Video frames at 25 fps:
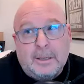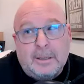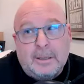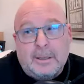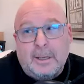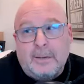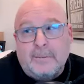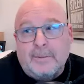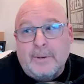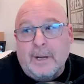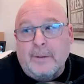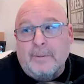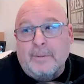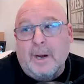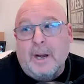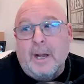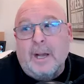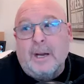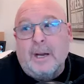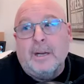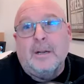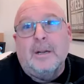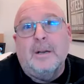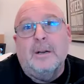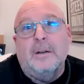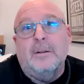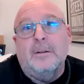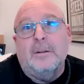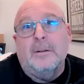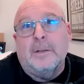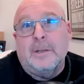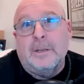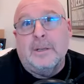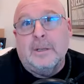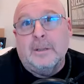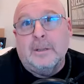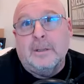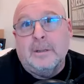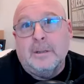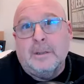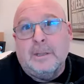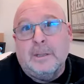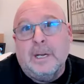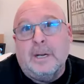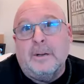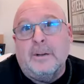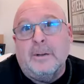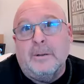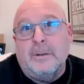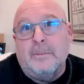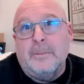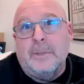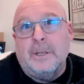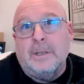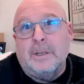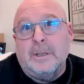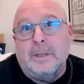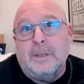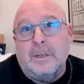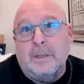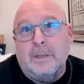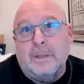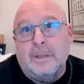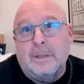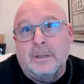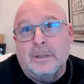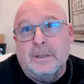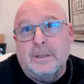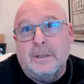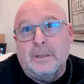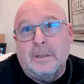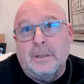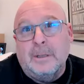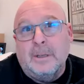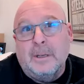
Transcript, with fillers: They've never had a coach tell them these things.